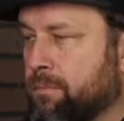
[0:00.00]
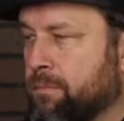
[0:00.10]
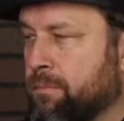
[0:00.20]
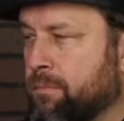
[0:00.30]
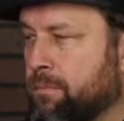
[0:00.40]

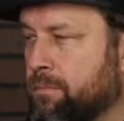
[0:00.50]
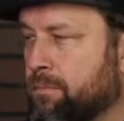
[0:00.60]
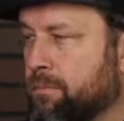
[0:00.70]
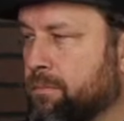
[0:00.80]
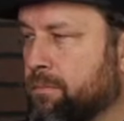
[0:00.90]

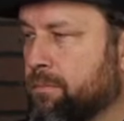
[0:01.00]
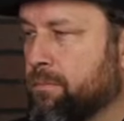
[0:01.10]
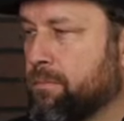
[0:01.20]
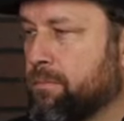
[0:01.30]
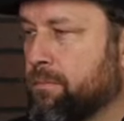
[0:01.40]

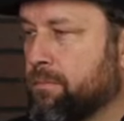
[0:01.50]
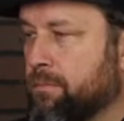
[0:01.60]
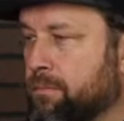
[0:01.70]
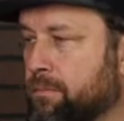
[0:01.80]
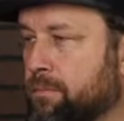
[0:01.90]

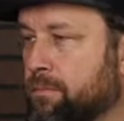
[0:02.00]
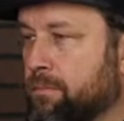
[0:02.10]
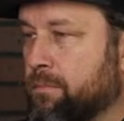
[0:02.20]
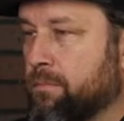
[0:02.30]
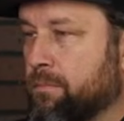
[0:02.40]

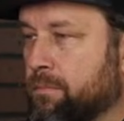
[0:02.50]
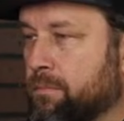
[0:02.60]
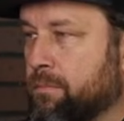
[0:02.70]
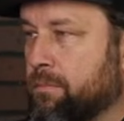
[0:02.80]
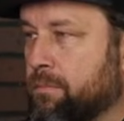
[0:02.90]

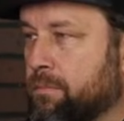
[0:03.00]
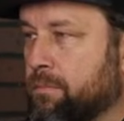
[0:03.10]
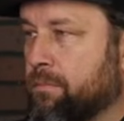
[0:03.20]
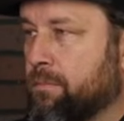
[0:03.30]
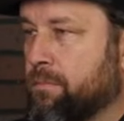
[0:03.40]

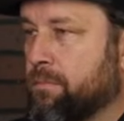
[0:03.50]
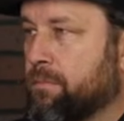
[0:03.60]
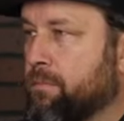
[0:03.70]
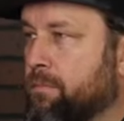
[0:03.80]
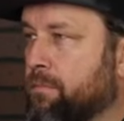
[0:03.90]

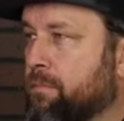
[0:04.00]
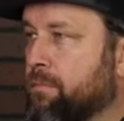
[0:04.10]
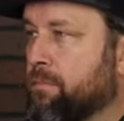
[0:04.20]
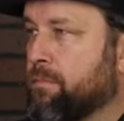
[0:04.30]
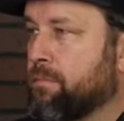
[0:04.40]

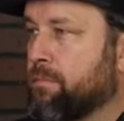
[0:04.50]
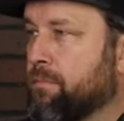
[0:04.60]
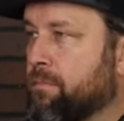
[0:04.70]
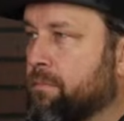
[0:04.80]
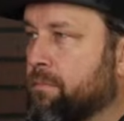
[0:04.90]

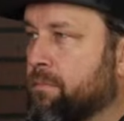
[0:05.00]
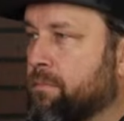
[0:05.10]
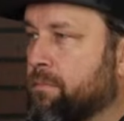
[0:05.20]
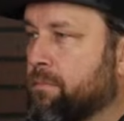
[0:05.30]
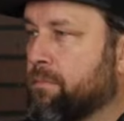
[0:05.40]

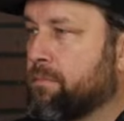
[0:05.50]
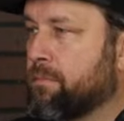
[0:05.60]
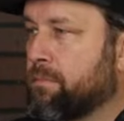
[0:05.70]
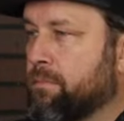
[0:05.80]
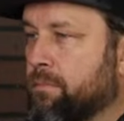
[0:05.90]

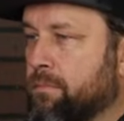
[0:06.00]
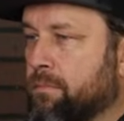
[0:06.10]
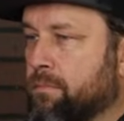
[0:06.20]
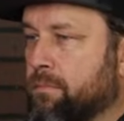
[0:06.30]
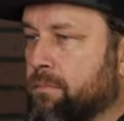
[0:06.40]

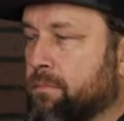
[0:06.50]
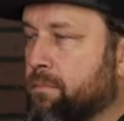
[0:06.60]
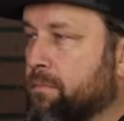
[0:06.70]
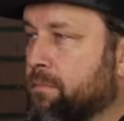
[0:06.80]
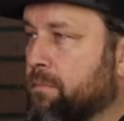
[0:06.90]

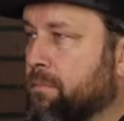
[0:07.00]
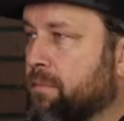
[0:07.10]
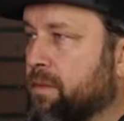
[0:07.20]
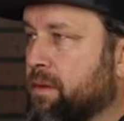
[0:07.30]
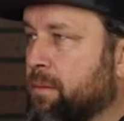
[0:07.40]

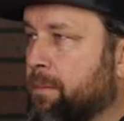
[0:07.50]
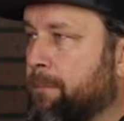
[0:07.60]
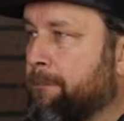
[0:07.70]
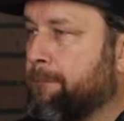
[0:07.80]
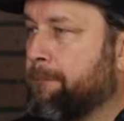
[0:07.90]
(not speaking)